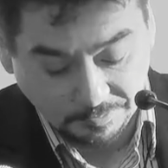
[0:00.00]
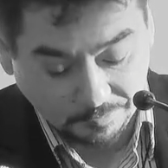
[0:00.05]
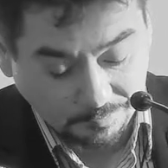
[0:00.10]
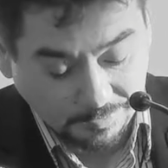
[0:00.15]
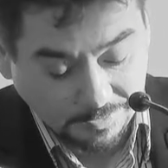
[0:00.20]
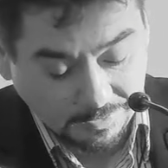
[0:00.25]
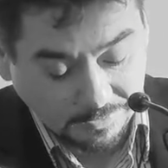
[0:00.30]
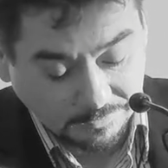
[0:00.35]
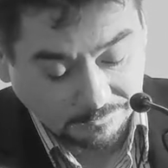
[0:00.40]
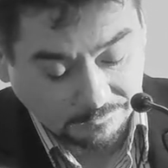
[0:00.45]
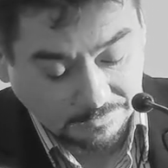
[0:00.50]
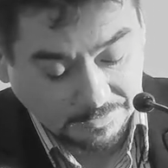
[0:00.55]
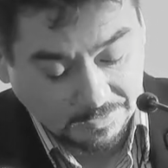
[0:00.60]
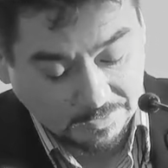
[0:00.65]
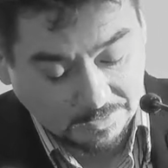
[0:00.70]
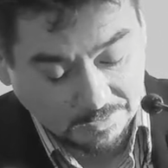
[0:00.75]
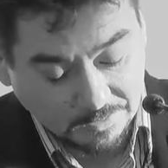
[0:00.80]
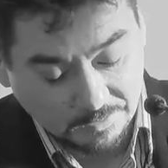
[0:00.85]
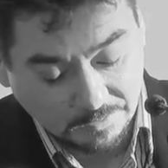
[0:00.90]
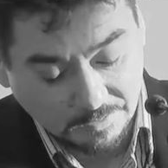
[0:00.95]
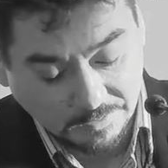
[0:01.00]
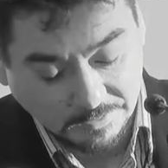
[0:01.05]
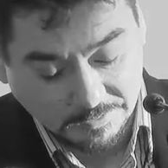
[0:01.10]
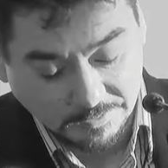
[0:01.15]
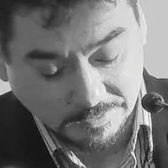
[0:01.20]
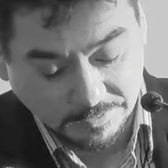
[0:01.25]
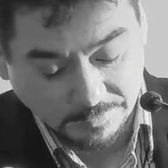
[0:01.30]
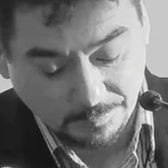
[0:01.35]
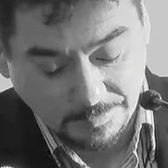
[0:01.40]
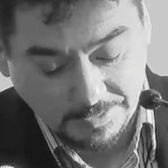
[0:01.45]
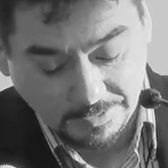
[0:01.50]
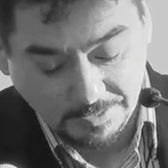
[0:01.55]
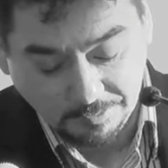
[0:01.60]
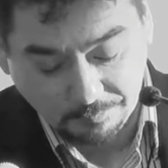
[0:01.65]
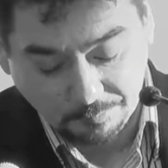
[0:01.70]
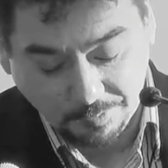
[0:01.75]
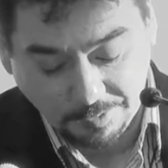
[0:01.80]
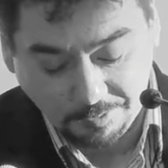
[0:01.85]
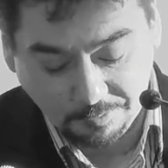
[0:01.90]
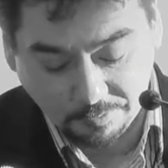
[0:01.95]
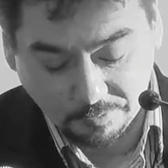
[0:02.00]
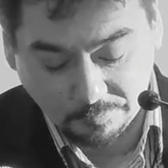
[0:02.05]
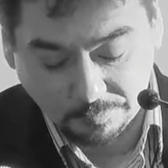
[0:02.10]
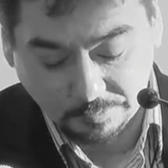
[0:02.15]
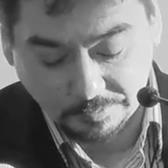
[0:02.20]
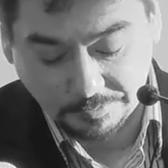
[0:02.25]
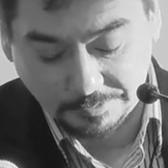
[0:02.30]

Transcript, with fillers: creatively harnessed its many renewable